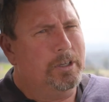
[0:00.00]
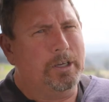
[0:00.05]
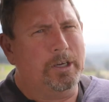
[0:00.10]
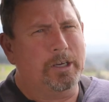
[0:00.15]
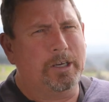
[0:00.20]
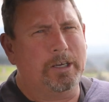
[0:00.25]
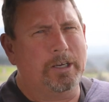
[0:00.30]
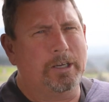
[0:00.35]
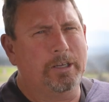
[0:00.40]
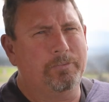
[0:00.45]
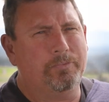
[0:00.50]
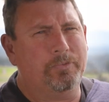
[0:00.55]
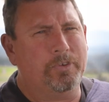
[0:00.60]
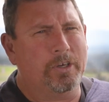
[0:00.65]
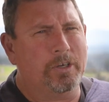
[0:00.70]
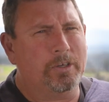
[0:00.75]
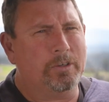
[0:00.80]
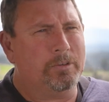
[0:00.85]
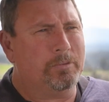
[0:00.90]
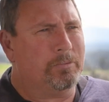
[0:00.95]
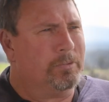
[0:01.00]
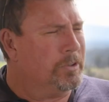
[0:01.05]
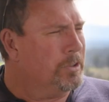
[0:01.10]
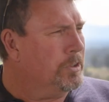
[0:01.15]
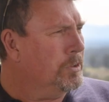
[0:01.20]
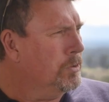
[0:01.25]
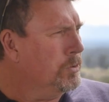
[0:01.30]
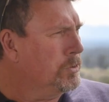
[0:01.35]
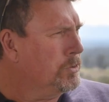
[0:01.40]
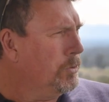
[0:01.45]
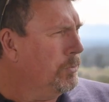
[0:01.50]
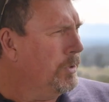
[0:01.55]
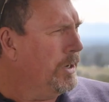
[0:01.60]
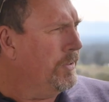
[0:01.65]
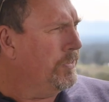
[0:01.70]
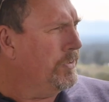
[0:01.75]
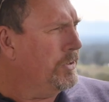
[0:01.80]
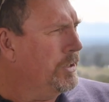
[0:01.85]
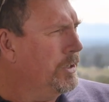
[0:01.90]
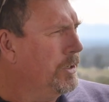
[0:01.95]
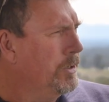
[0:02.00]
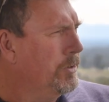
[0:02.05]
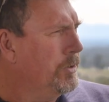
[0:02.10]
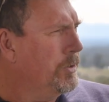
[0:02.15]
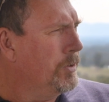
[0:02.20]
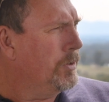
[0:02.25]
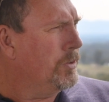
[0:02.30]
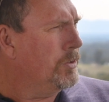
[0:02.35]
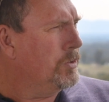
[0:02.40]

You looked around the area